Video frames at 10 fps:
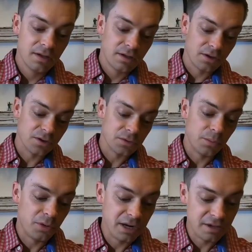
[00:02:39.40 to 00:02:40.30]
Girls, I want
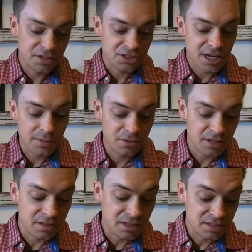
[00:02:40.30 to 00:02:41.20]
to point out in this chapter
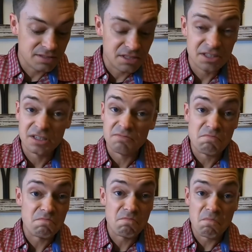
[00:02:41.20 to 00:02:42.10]
that this is
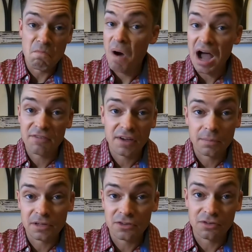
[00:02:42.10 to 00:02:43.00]
my
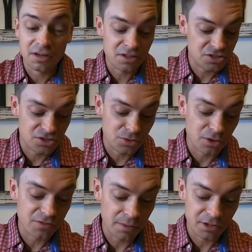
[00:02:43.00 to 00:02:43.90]
family tree. This is
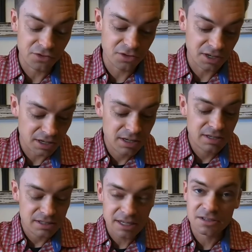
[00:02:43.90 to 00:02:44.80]
your family tree.
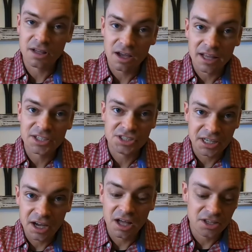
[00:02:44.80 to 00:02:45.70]
Sounds a lot like
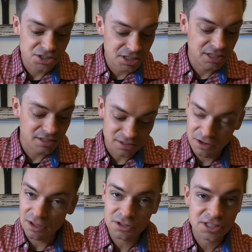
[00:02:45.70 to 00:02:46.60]
genealogy. There are
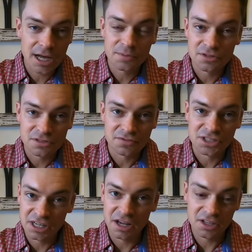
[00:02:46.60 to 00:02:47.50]
other chapters of
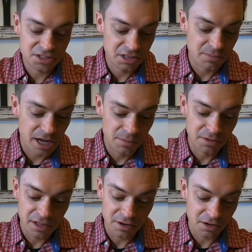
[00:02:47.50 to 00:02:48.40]
genealogy in the Bible
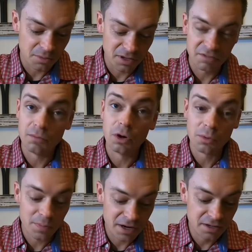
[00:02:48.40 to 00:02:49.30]
that are going to be even more
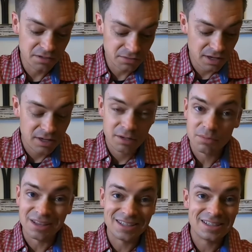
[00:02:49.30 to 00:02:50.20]
repetitive,
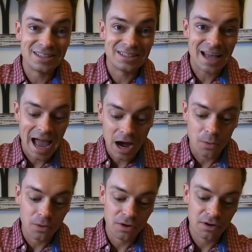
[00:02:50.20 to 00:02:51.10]
but this is
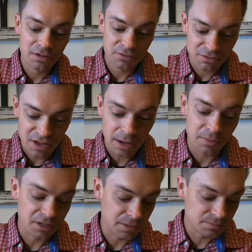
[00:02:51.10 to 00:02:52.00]
our
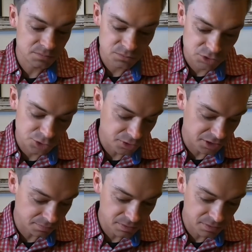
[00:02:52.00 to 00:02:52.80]
family tree.